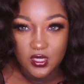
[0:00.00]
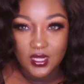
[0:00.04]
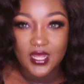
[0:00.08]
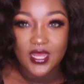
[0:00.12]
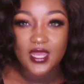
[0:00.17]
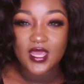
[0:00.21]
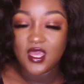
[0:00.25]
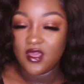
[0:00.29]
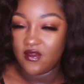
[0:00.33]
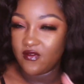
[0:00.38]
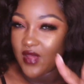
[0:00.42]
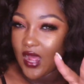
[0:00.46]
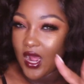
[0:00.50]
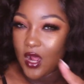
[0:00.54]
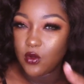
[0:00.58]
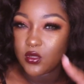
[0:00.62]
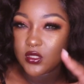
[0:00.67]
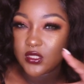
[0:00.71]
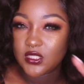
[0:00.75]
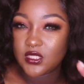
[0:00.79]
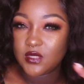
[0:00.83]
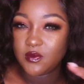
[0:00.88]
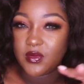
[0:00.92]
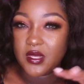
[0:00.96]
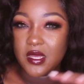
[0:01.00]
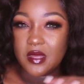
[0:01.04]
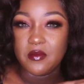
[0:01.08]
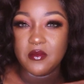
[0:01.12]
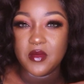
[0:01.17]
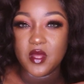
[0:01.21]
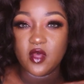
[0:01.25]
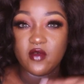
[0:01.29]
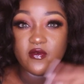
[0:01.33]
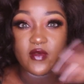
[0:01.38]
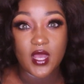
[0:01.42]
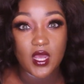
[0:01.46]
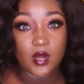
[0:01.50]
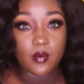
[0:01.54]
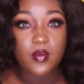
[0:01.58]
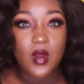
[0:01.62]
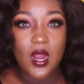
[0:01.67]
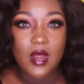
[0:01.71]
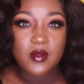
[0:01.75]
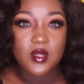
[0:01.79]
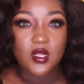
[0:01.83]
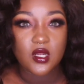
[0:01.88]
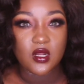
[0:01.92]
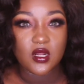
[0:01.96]
Like, if I was to be a MILF, I'd
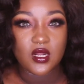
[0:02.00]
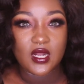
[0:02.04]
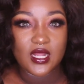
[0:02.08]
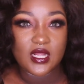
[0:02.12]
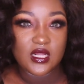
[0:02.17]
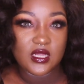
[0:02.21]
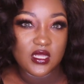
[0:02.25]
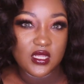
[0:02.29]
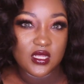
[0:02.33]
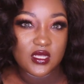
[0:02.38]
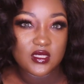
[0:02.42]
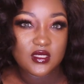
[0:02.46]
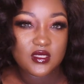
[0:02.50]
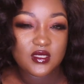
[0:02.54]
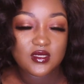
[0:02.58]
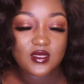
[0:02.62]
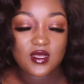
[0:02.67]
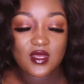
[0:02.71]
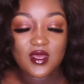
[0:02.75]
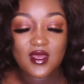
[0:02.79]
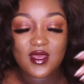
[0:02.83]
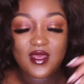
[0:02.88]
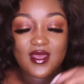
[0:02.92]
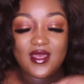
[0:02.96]
probably look like this.